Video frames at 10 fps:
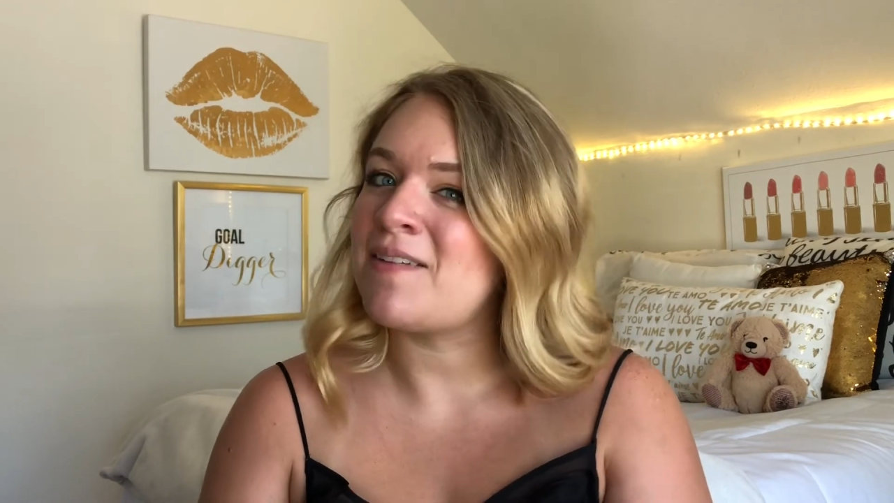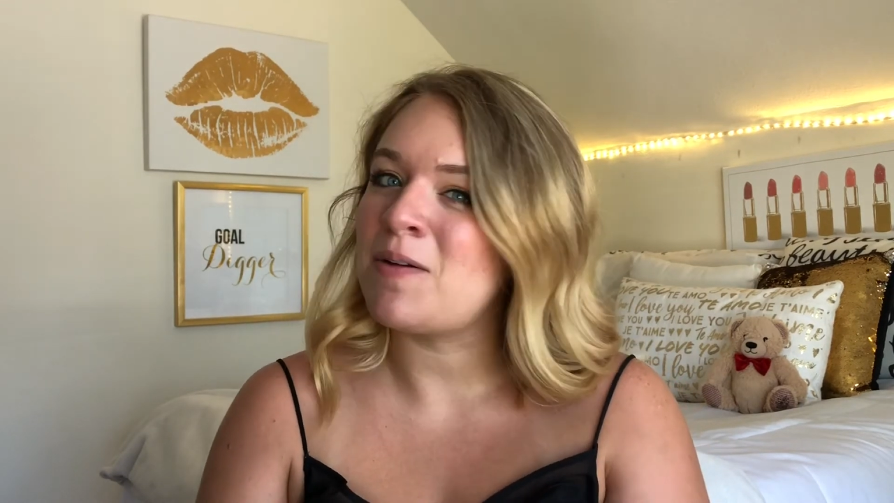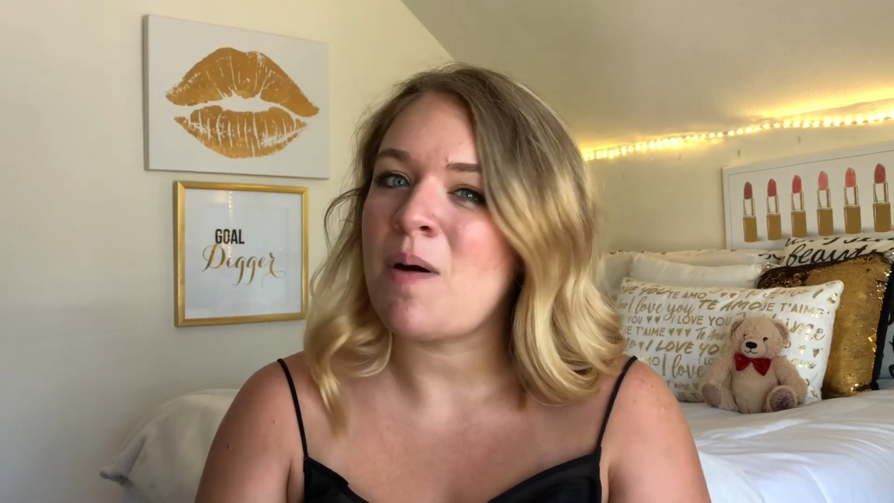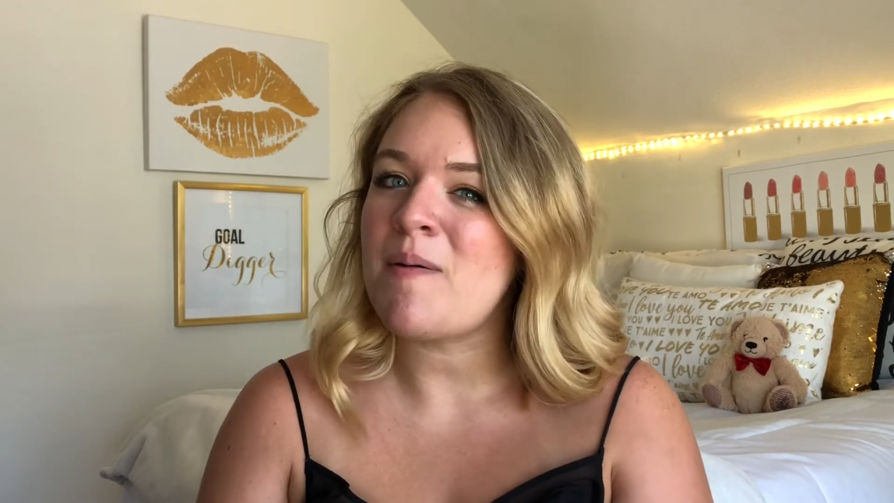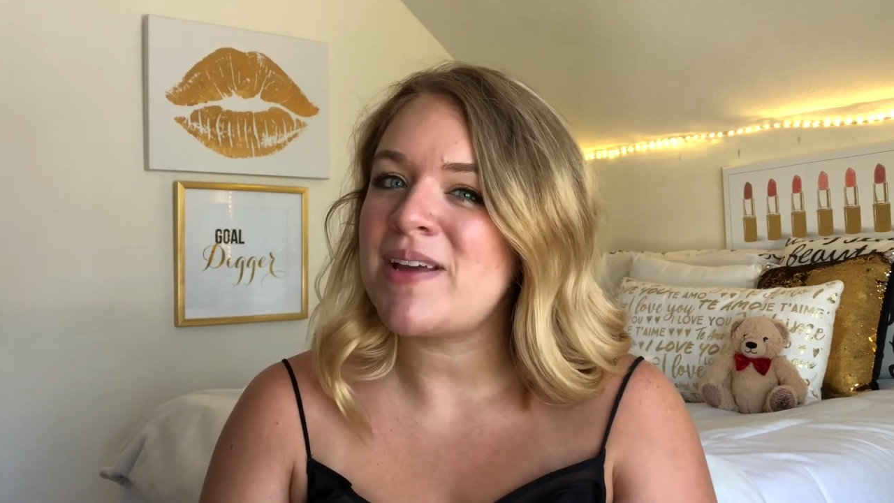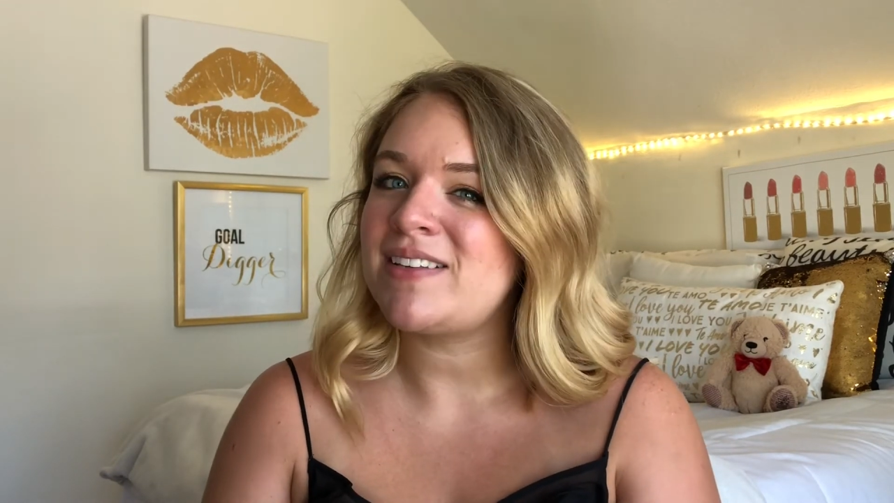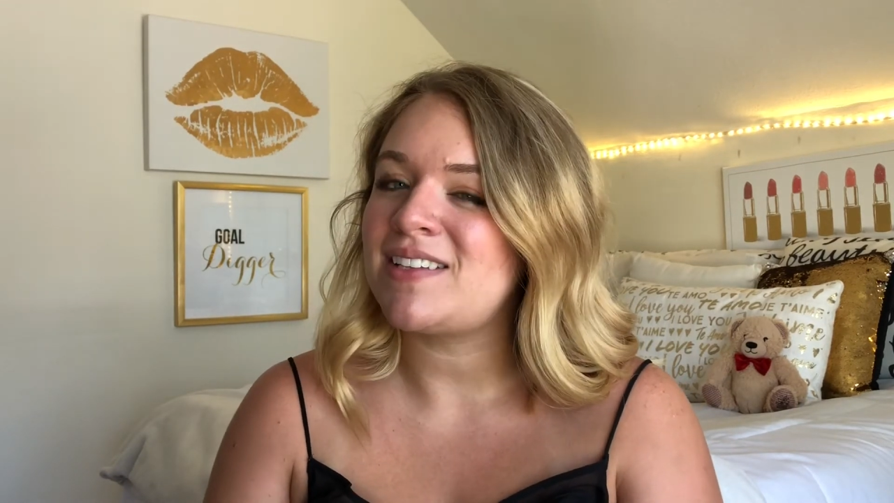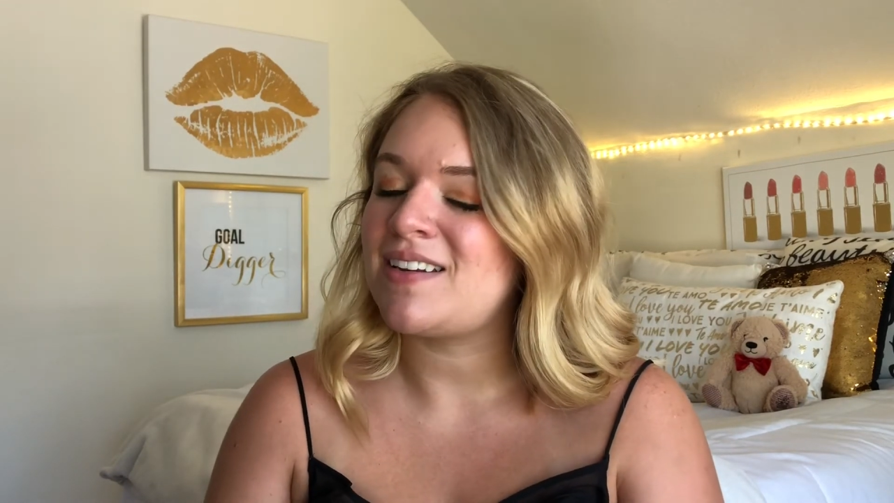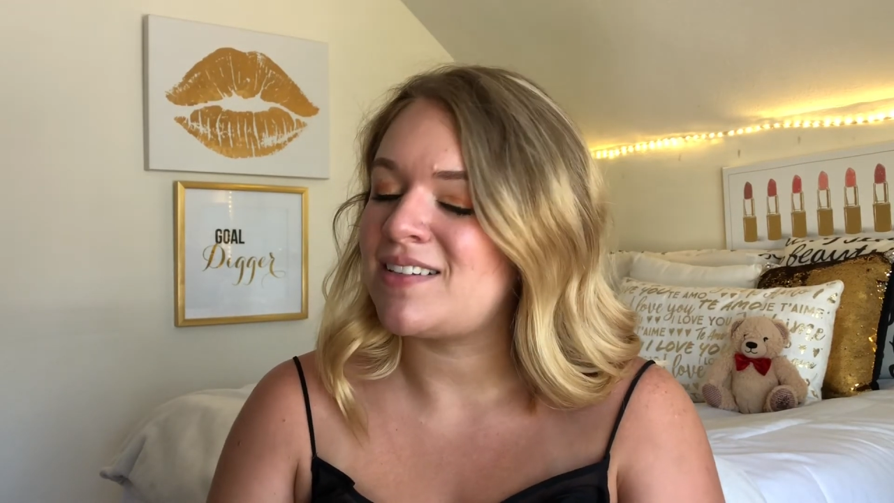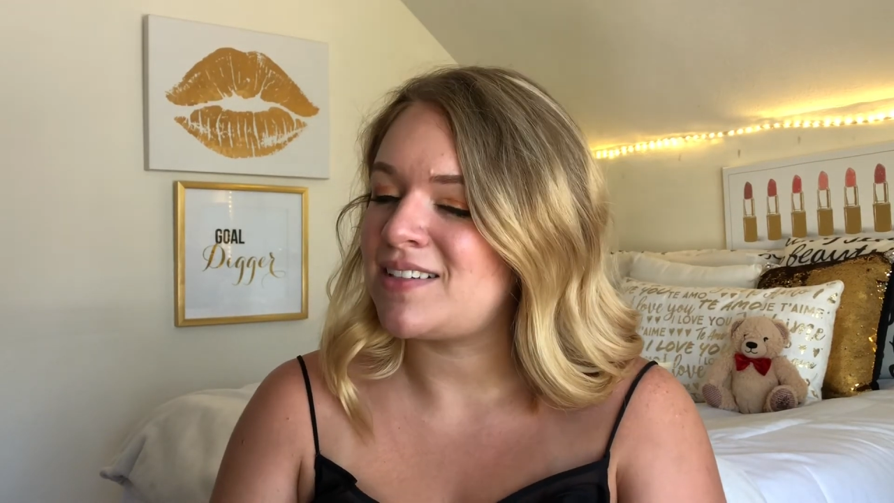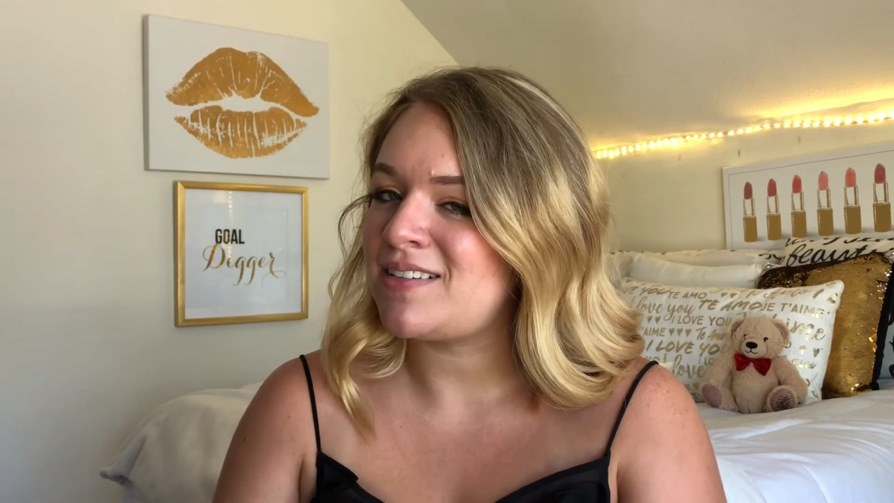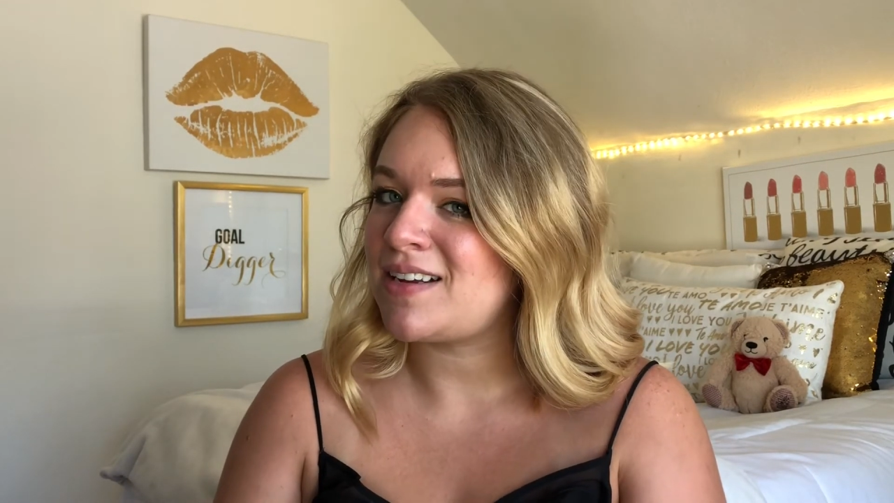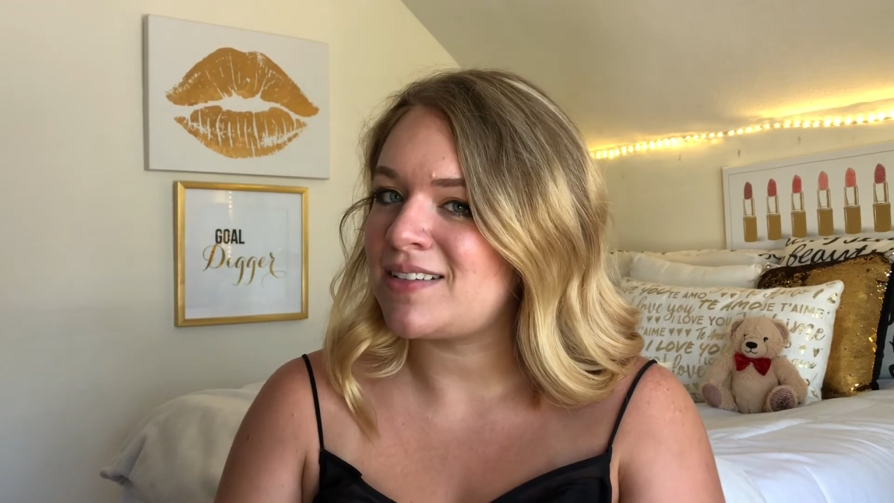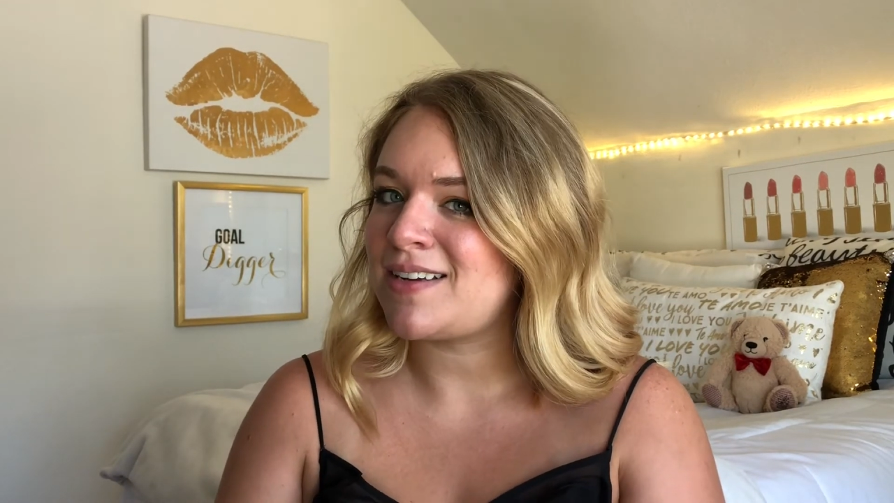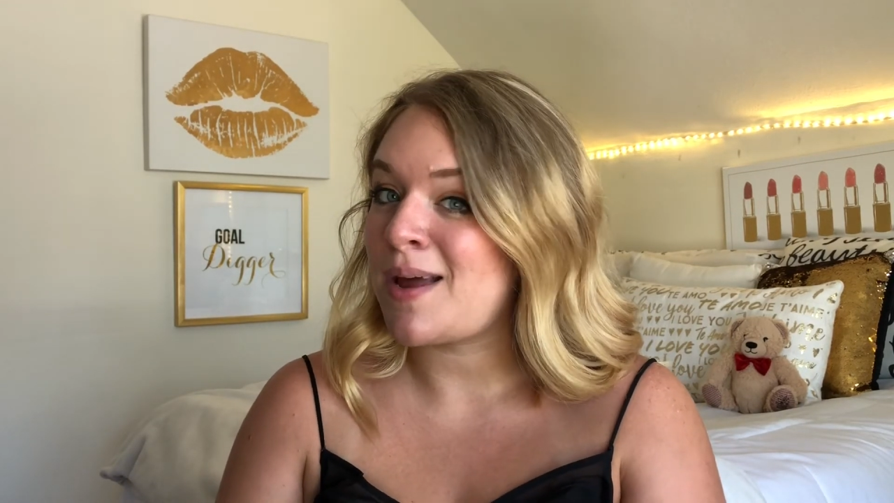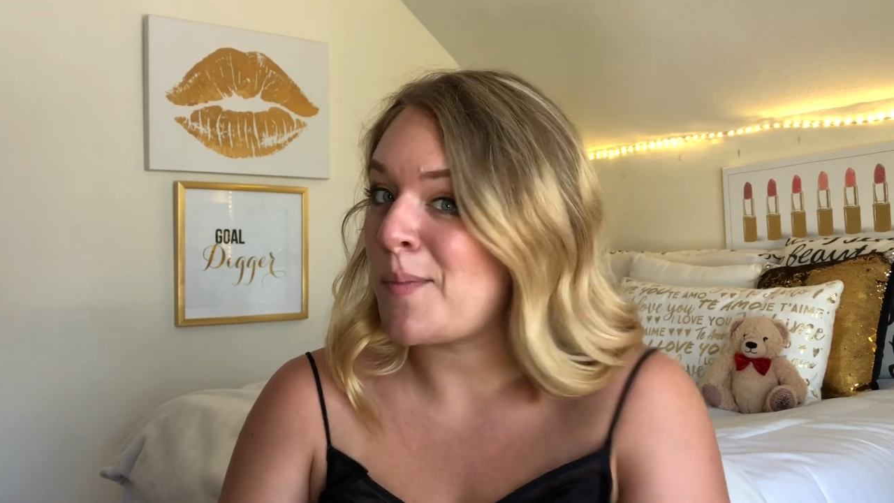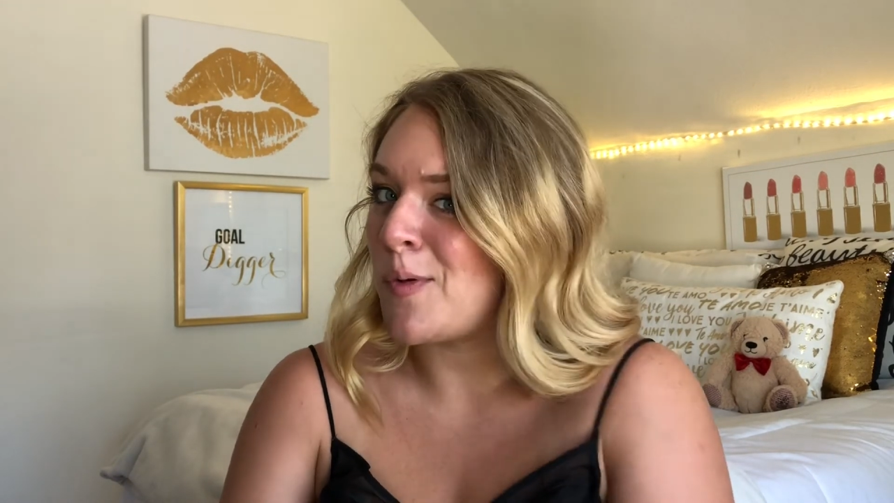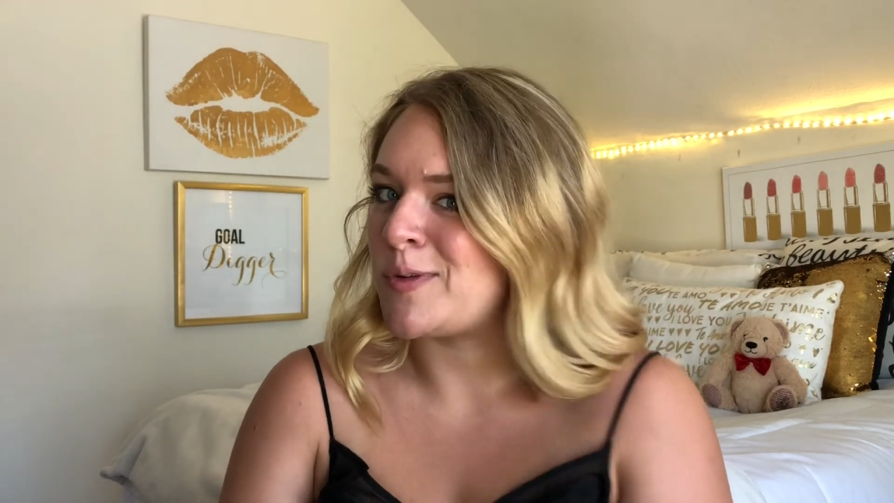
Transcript: Love you always. And until next time,